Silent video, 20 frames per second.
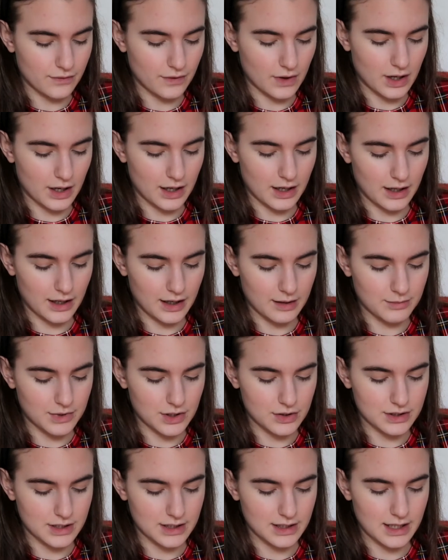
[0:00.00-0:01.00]
for highlight, I'm
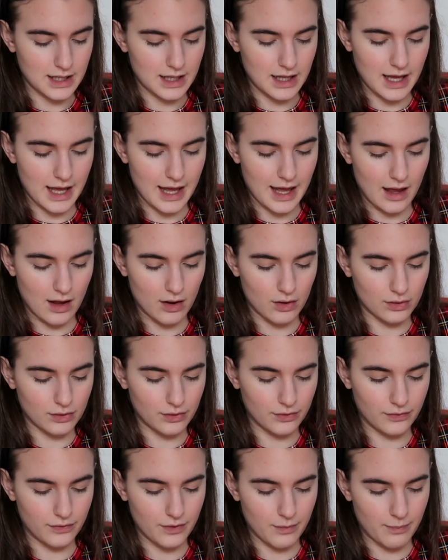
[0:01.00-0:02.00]
using the
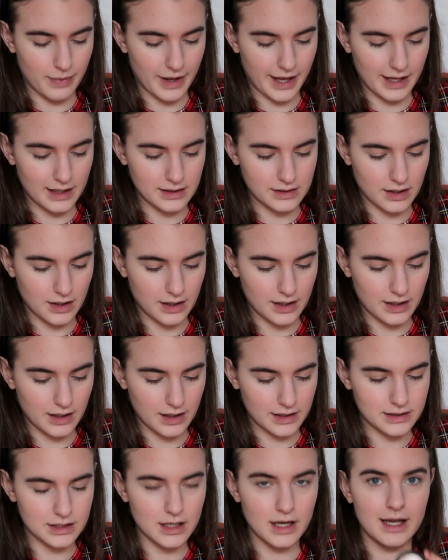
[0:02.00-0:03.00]
e.l.f. Baked
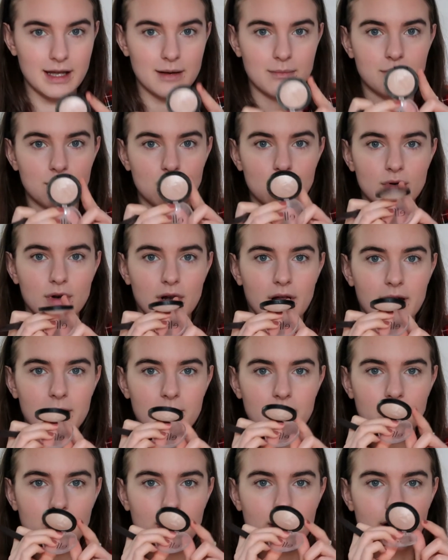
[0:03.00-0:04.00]
Highlighter in
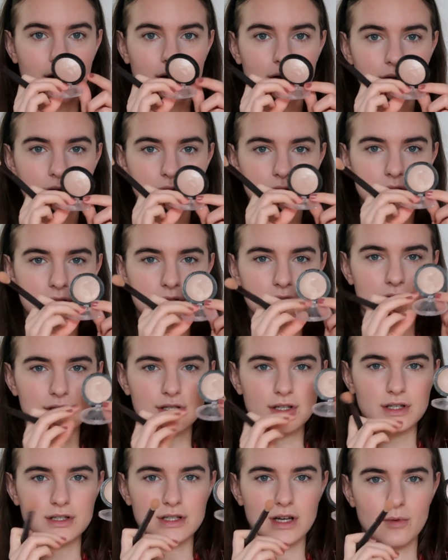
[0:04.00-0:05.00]
Moonlight Pearls,
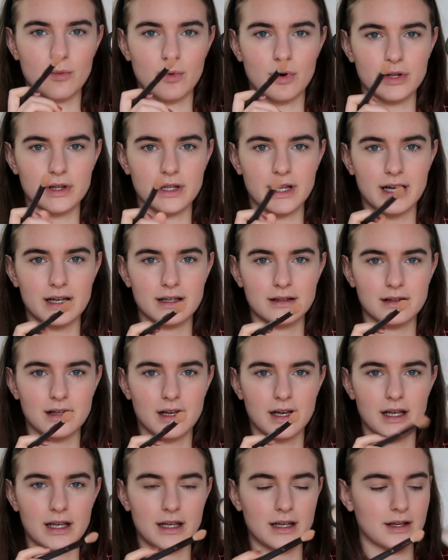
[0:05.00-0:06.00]
just because I want that,
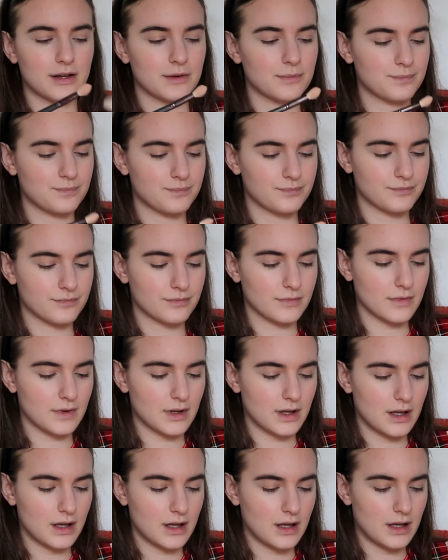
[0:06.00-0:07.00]
like,
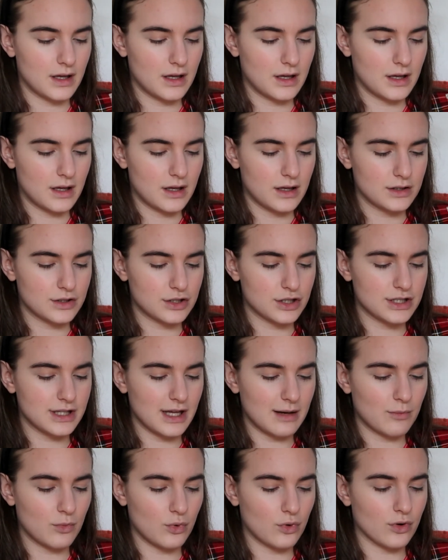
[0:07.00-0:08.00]
just
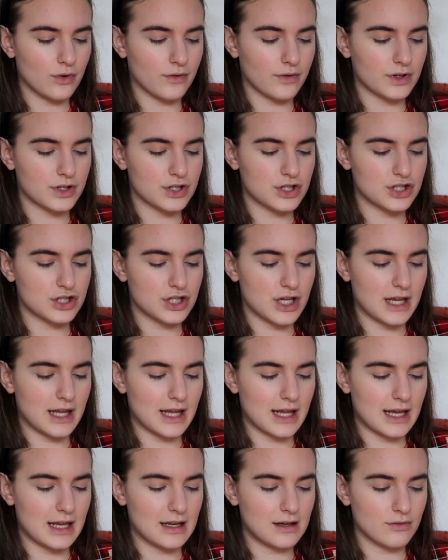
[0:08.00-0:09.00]
that more of a
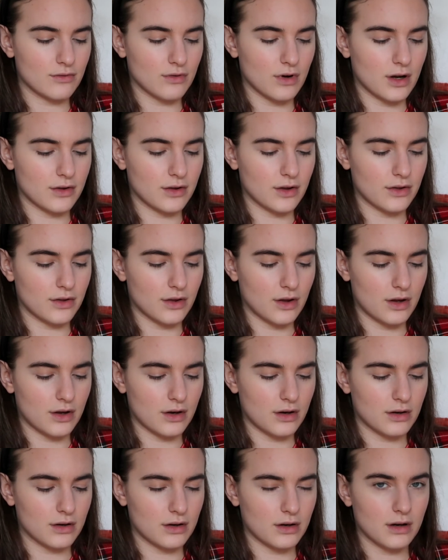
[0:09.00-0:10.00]
sheen rather
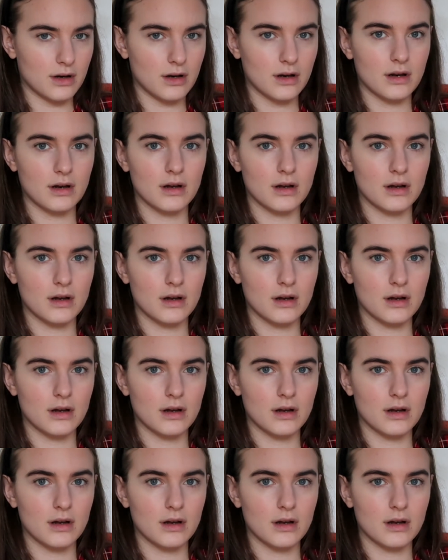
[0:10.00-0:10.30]
than,